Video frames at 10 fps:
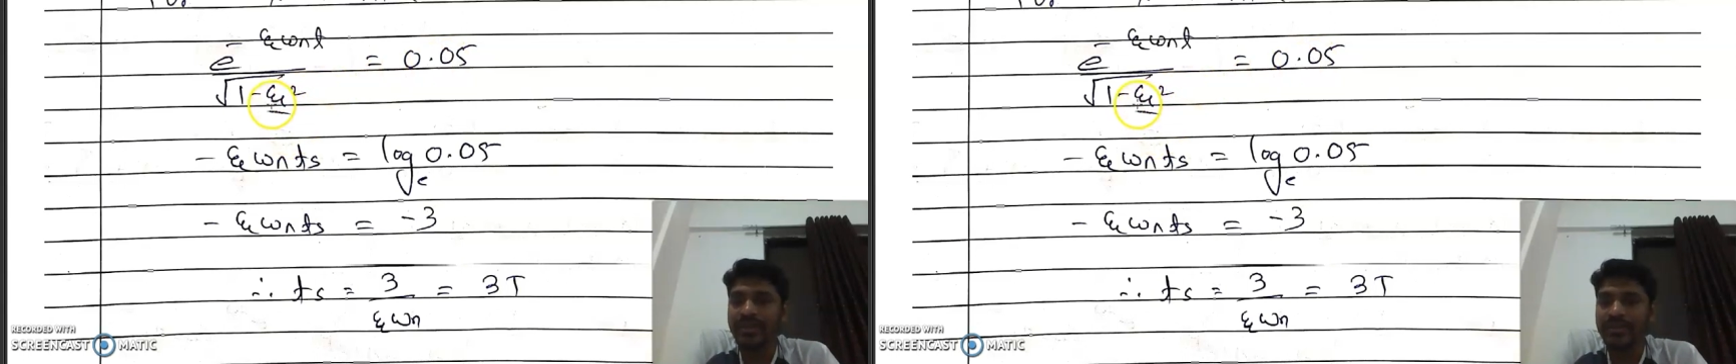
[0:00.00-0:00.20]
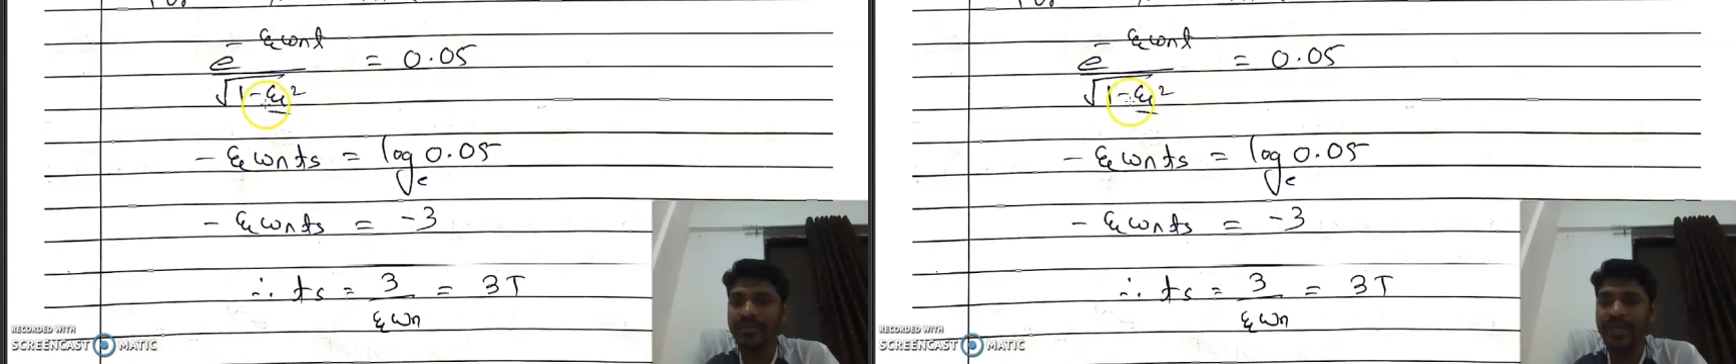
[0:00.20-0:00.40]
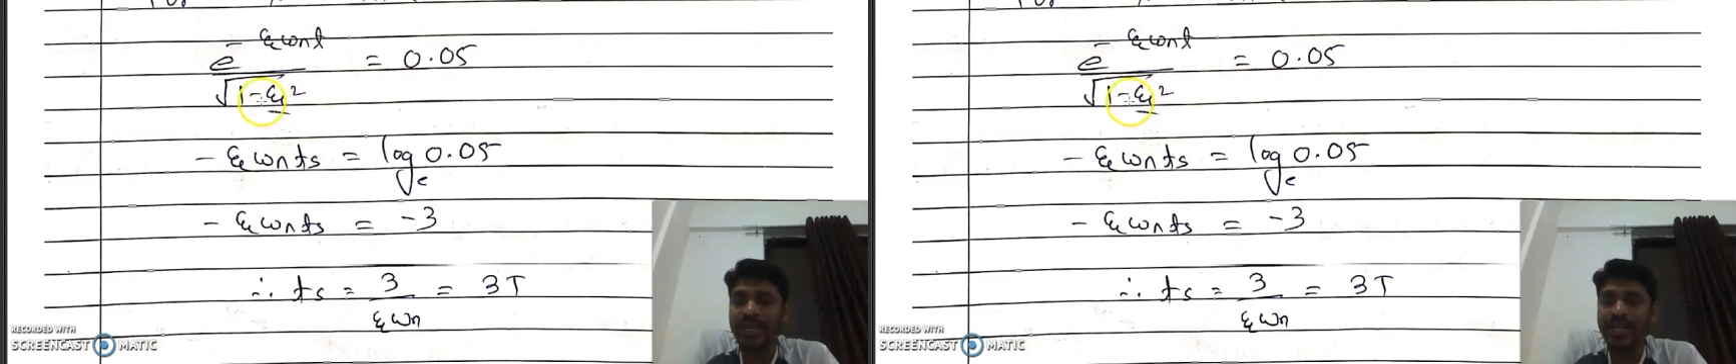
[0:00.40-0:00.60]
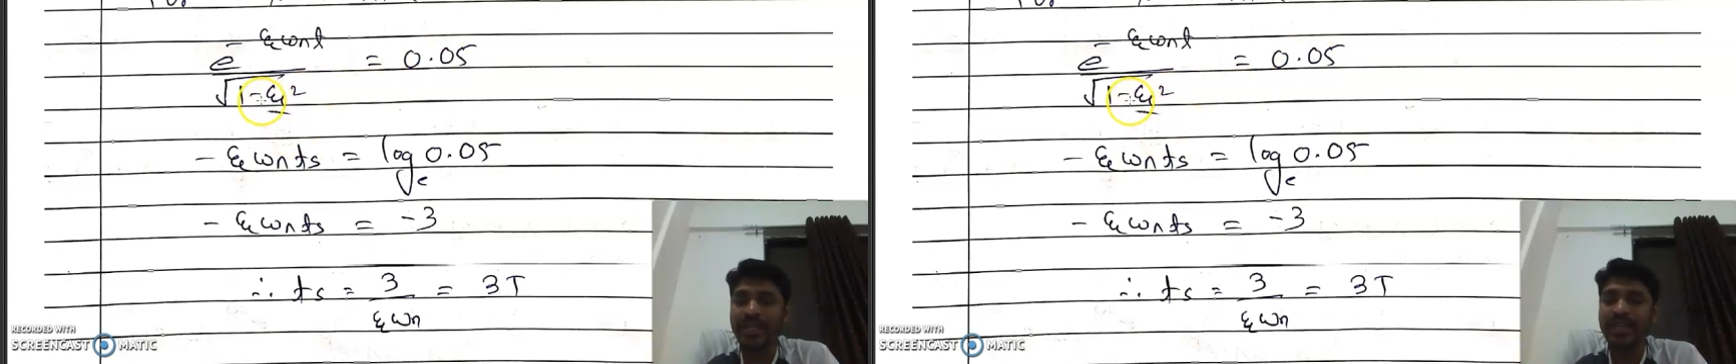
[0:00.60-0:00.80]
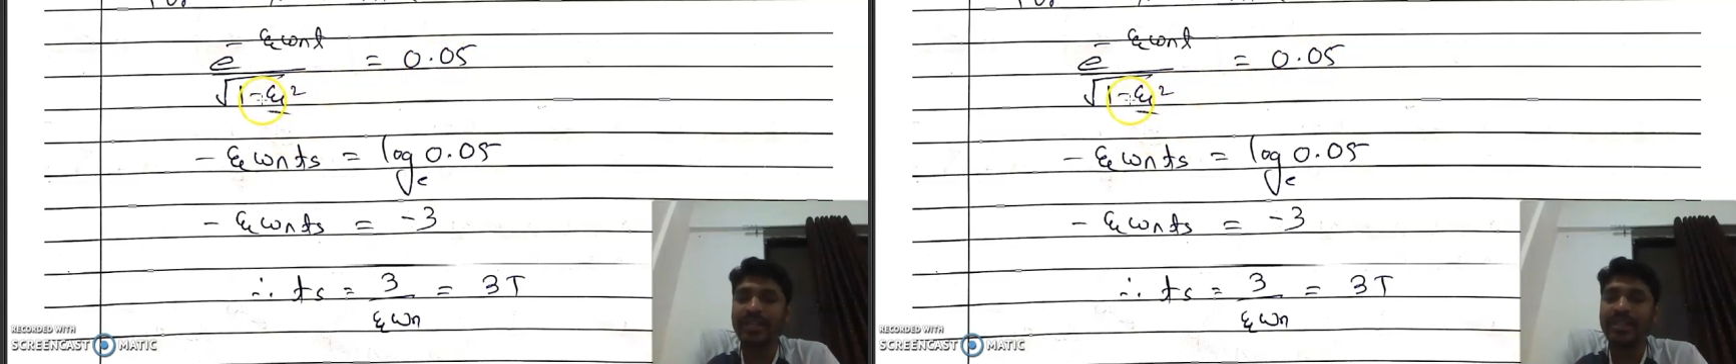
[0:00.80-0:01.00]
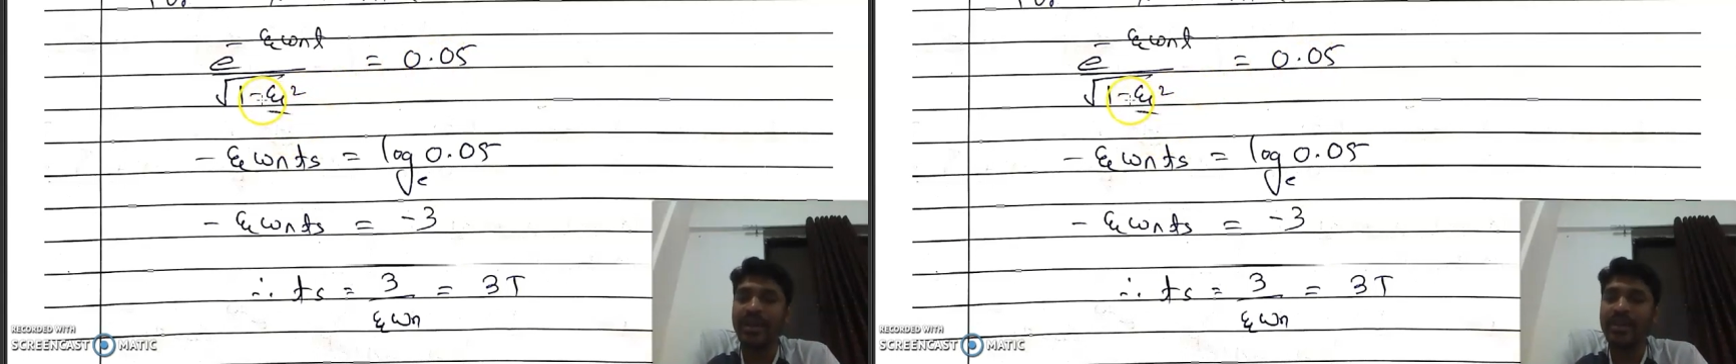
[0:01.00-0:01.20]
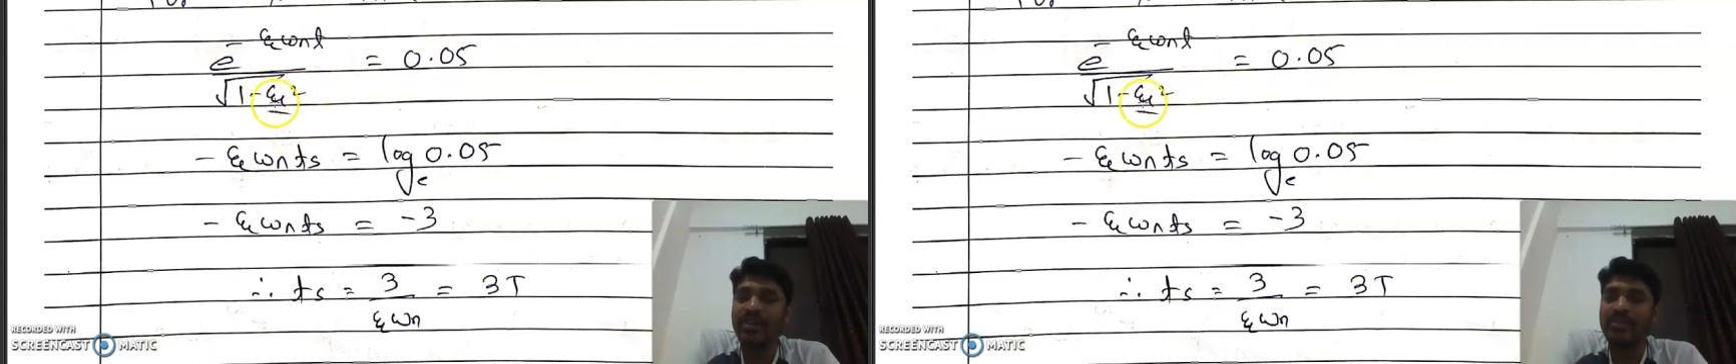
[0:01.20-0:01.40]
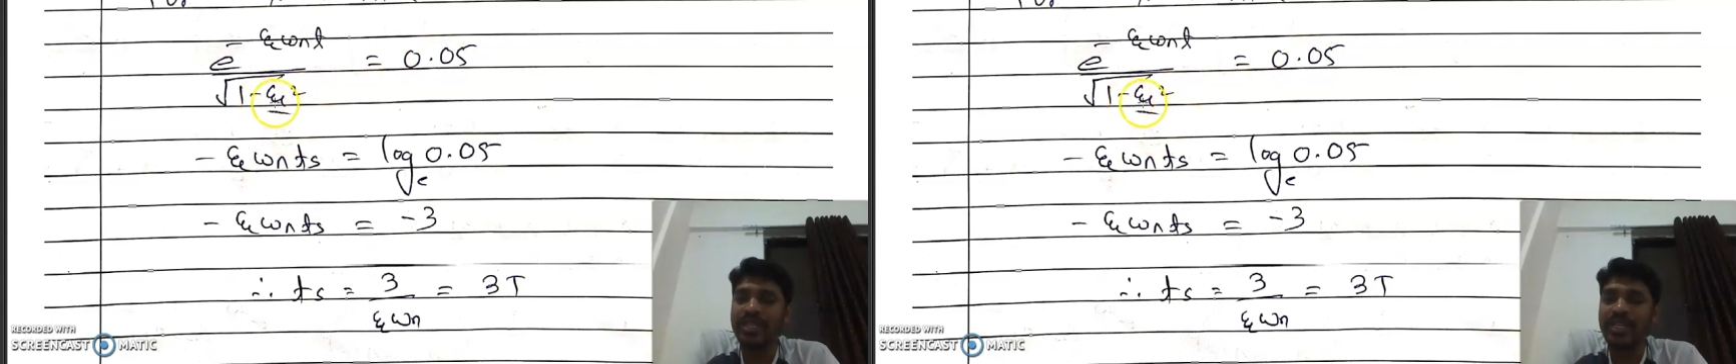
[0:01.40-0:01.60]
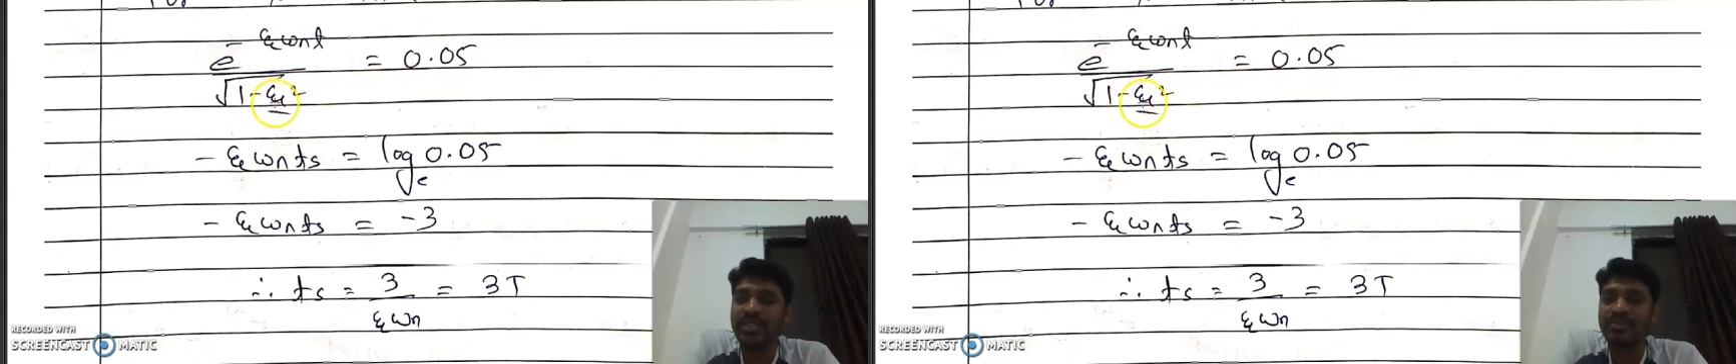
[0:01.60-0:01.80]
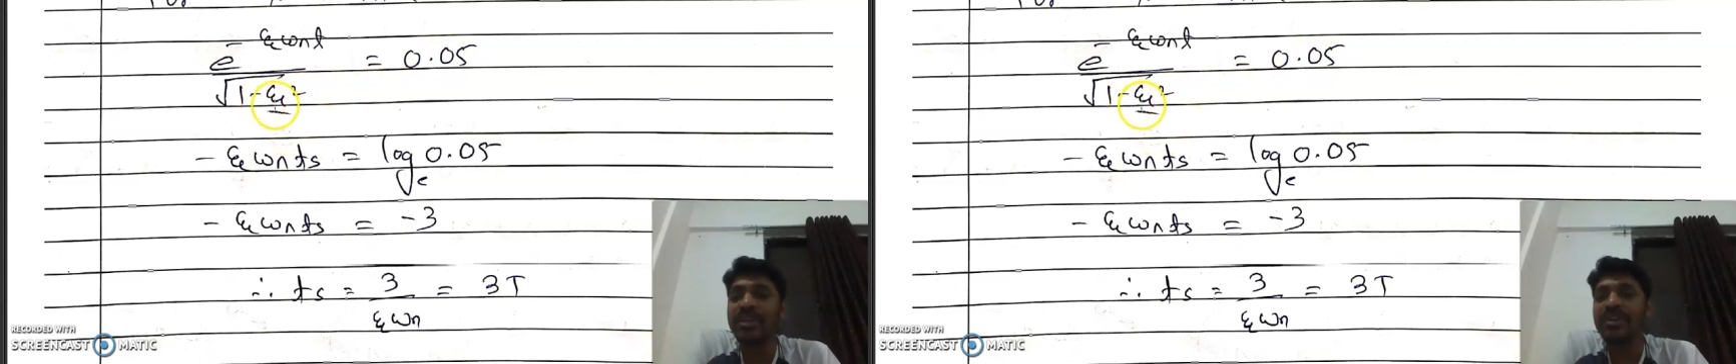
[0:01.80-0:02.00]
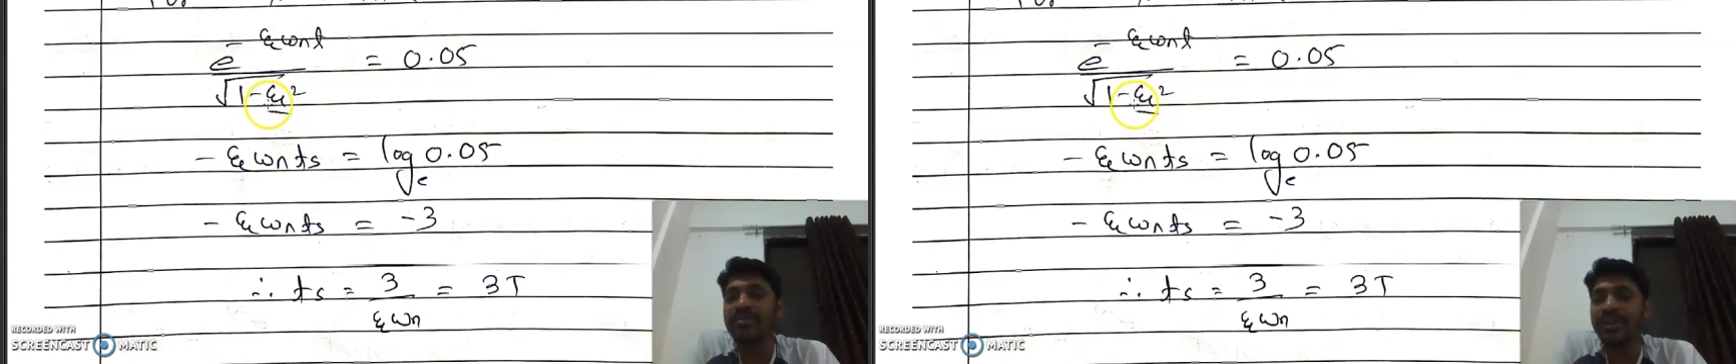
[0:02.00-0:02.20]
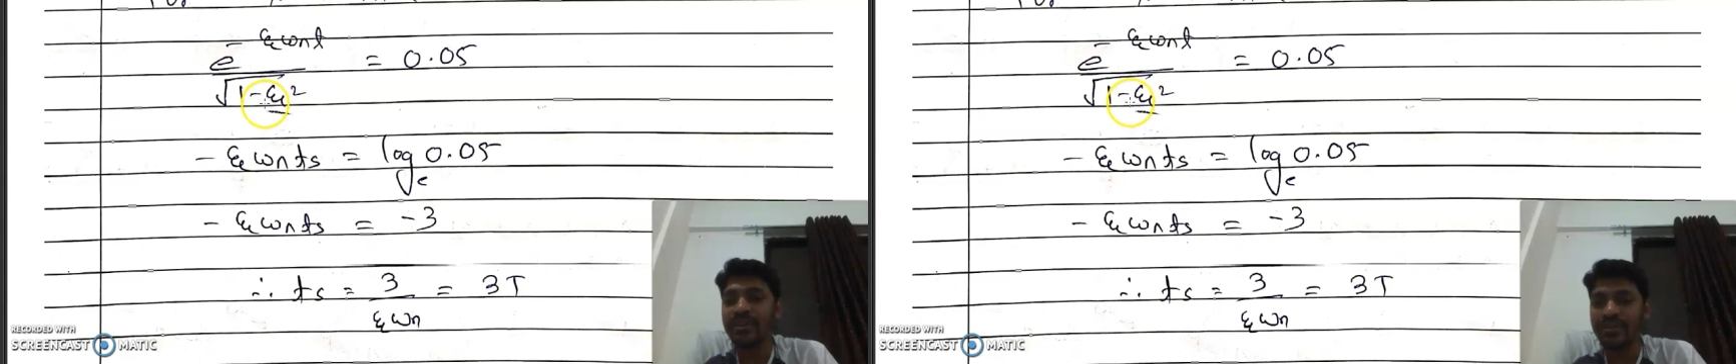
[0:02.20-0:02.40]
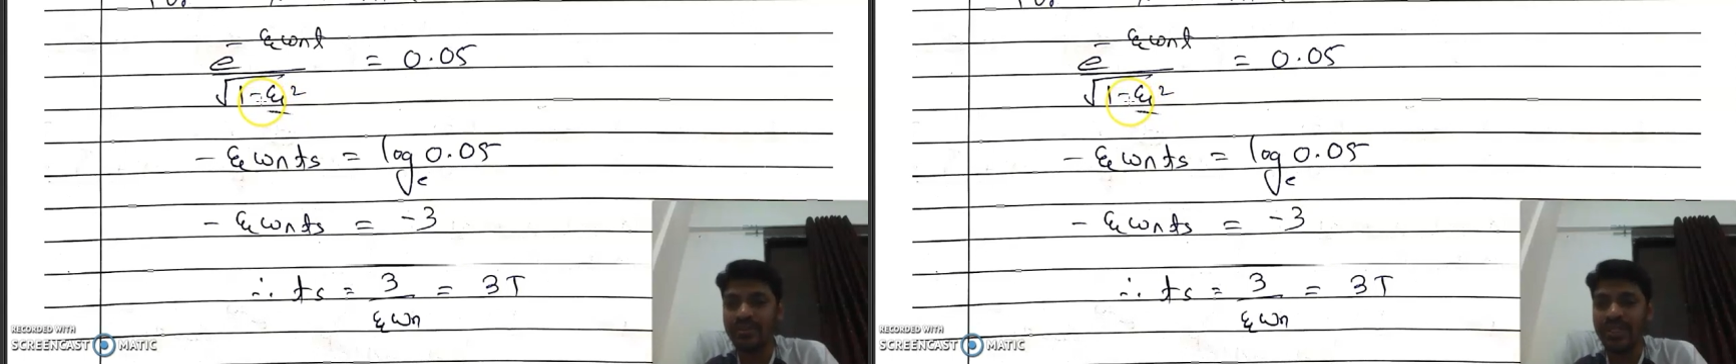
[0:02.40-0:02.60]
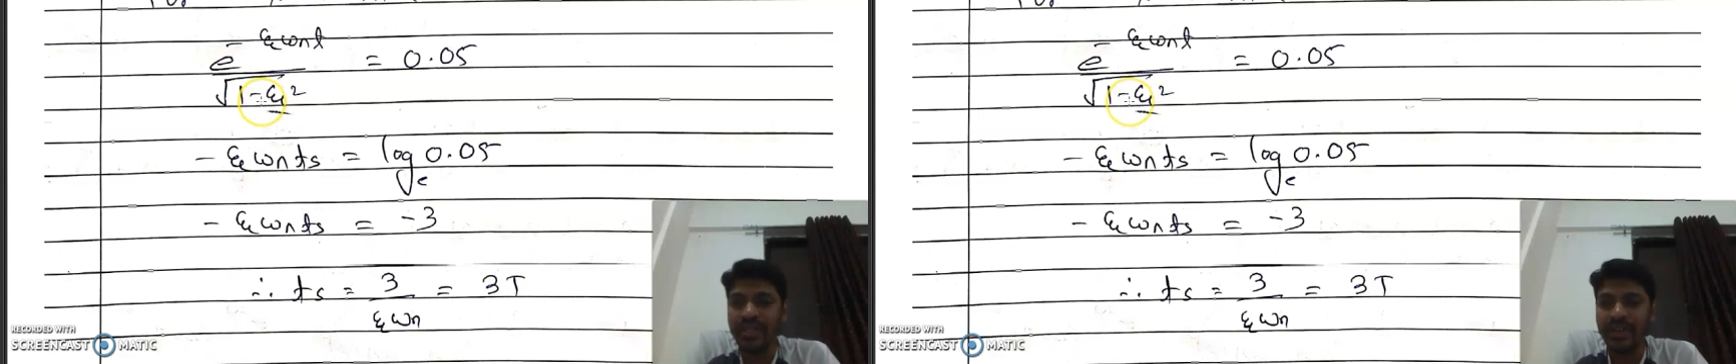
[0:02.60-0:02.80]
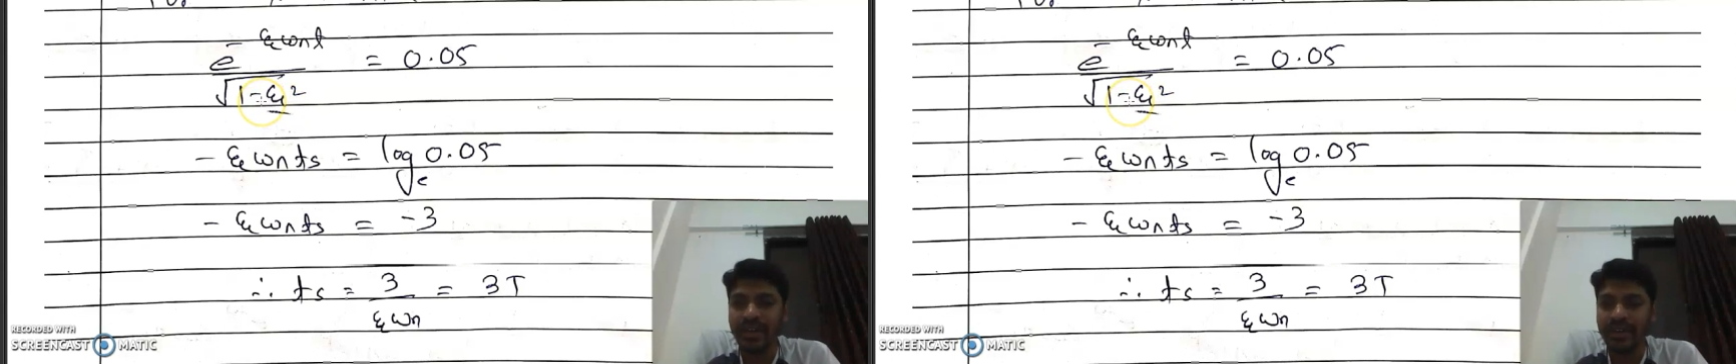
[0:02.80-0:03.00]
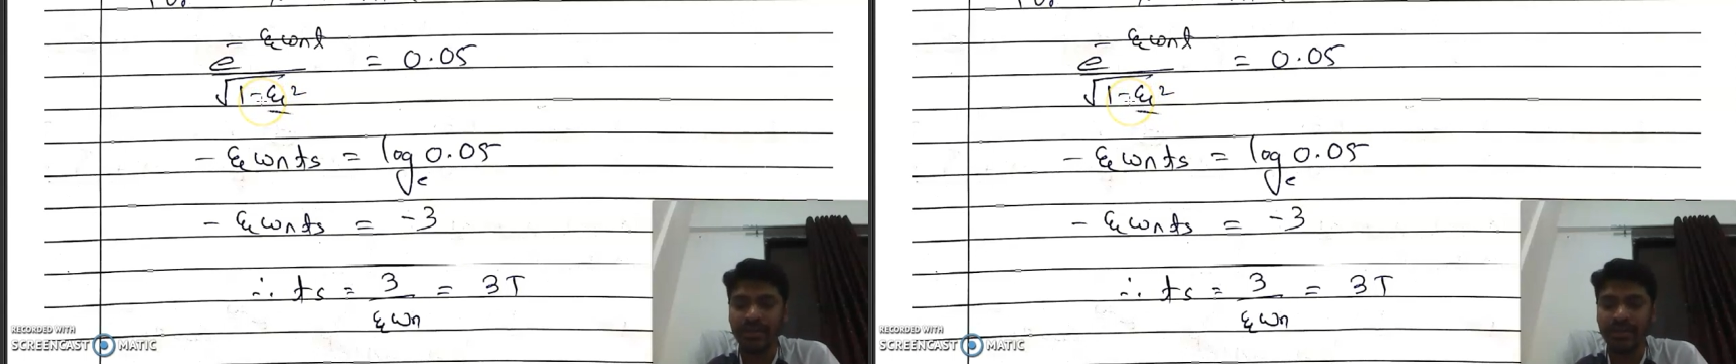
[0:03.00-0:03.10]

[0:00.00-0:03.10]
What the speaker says: we can neglect the value of zeta square in front of zeta